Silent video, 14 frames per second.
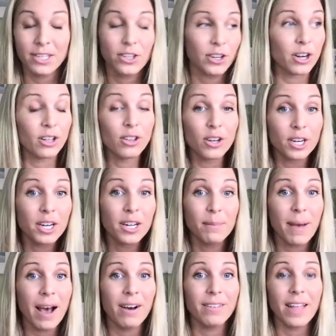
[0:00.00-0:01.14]
You're going to learn
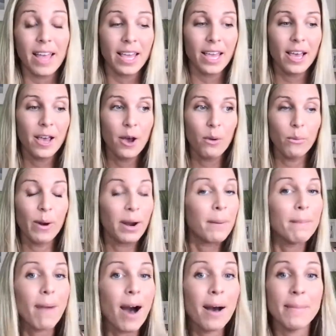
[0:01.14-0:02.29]
about like where
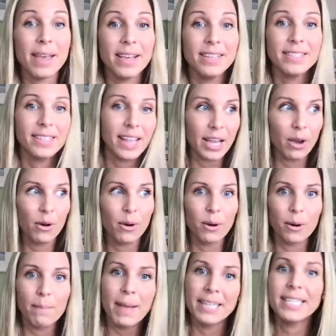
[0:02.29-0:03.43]
mom is, like
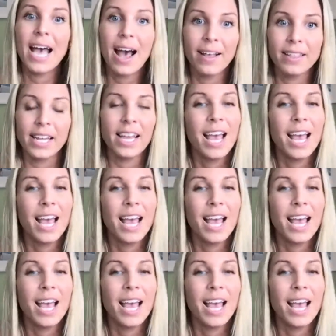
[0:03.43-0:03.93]
mentality.